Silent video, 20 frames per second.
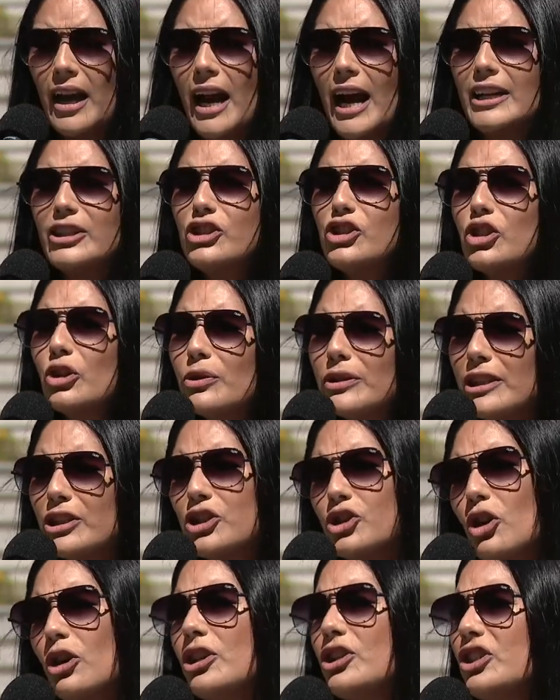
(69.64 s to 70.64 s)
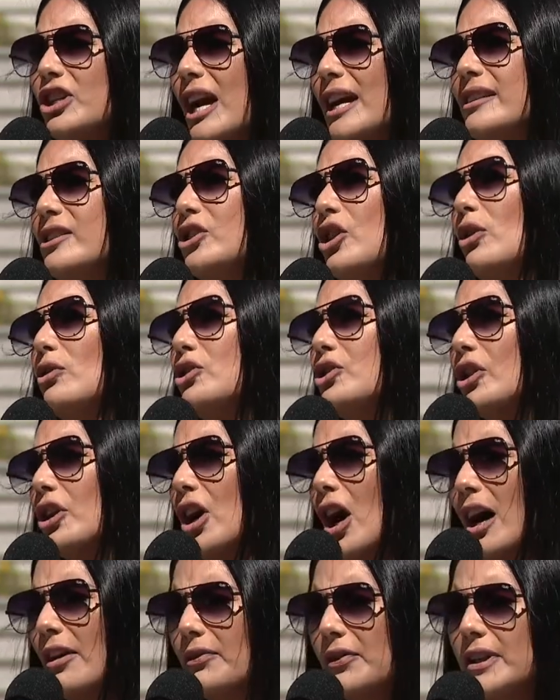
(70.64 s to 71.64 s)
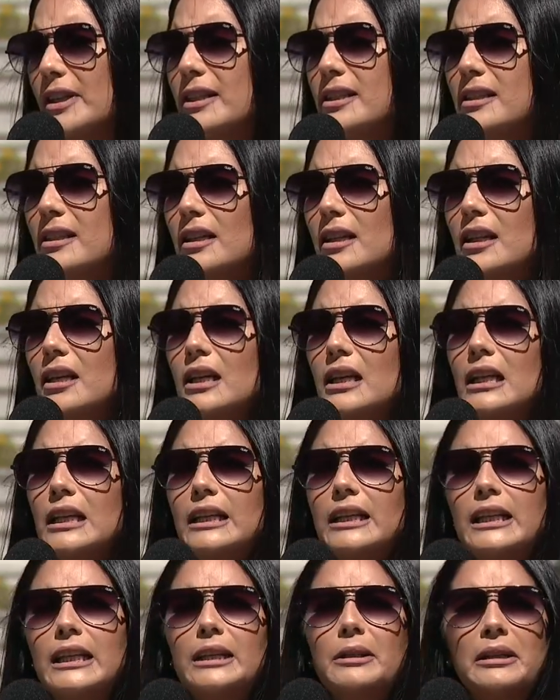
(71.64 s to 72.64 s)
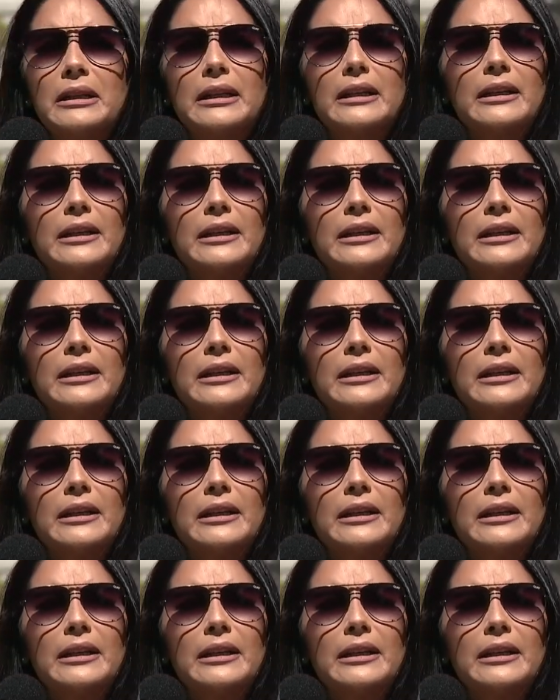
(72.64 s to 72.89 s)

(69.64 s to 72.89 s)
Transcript: As soon as George Gascon took office, he